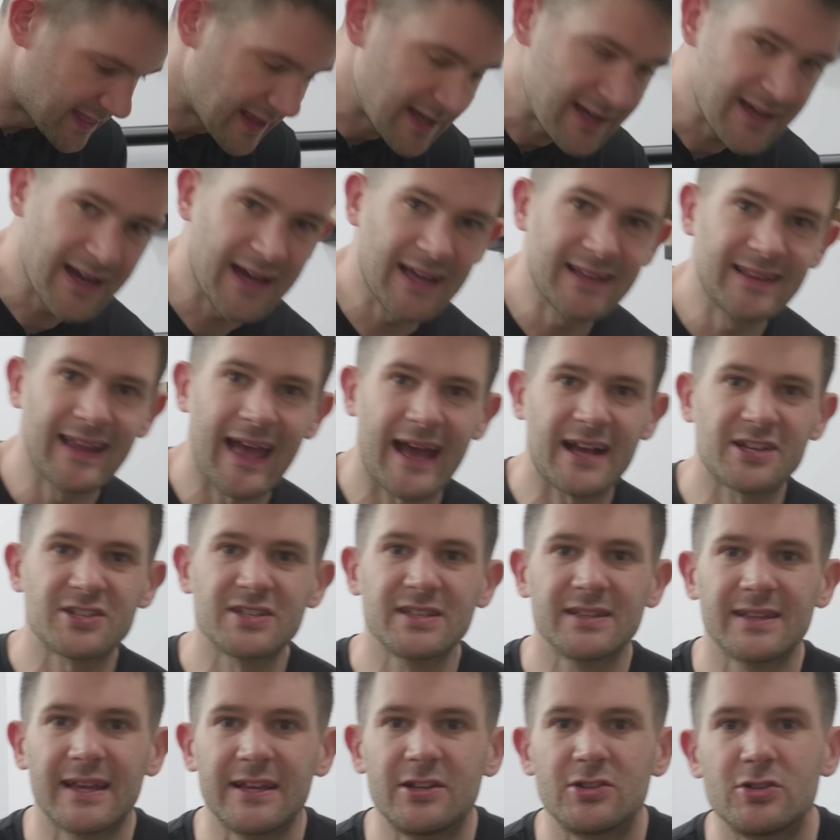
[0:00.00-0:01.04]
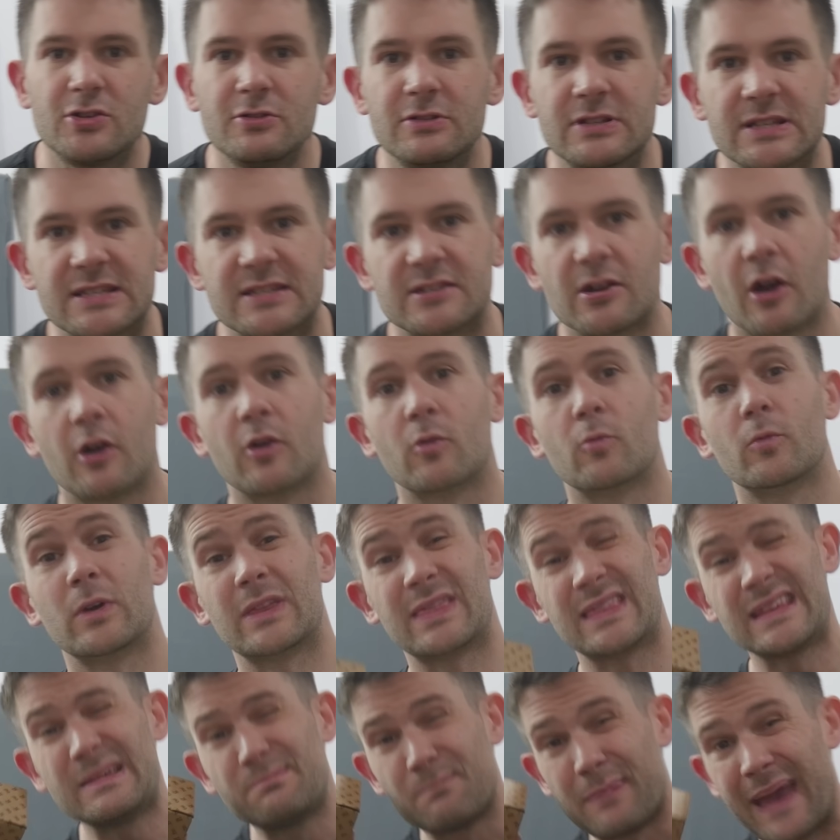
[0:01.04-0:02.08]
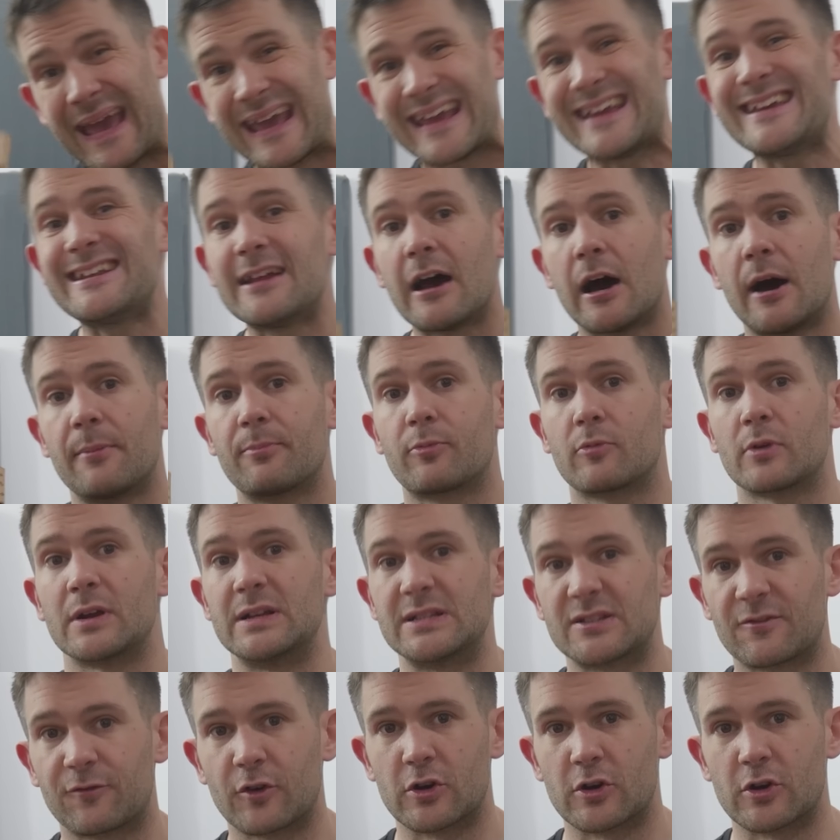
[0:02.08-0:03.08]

think I'd actually like to start with the paid upgrades